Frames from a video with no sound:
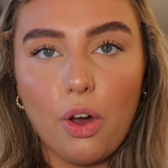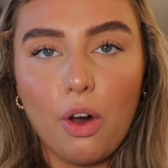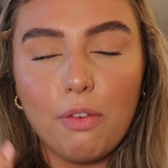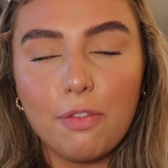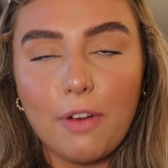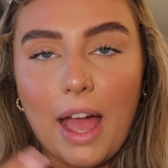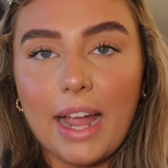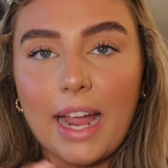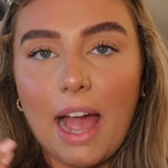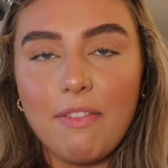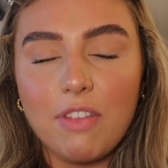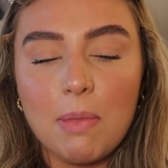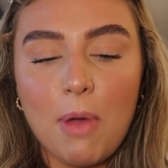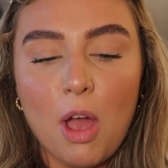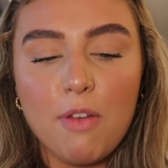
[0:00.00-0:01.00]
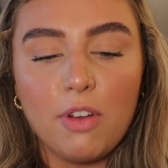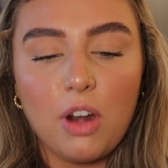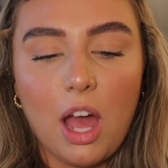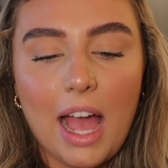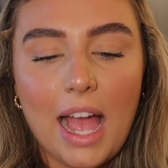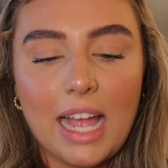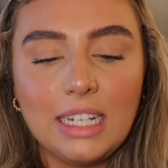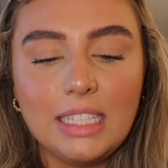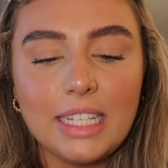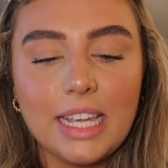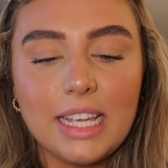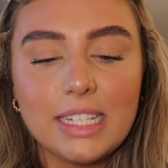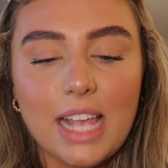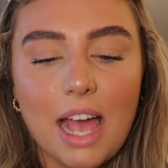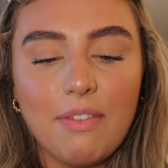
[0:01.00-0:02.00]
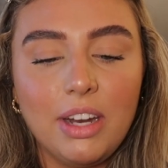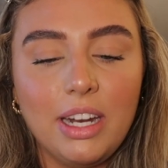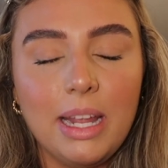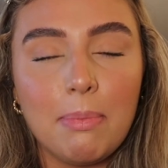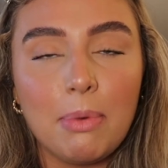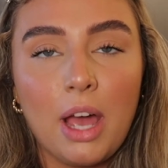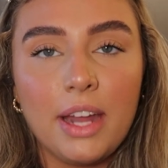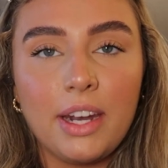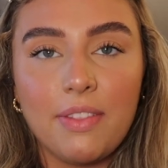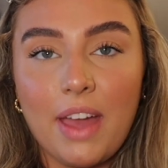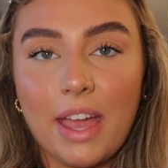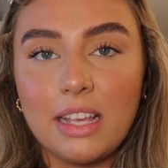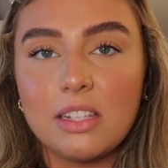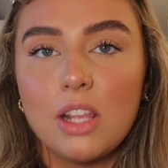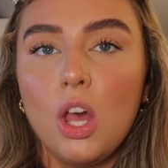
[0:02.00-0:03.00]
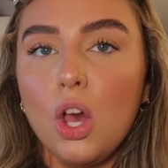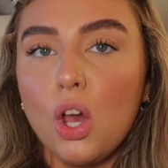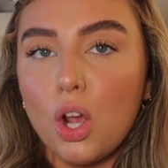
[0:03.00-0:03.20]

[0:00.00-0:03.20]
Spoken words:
of like having them overlined is having a lip liner that is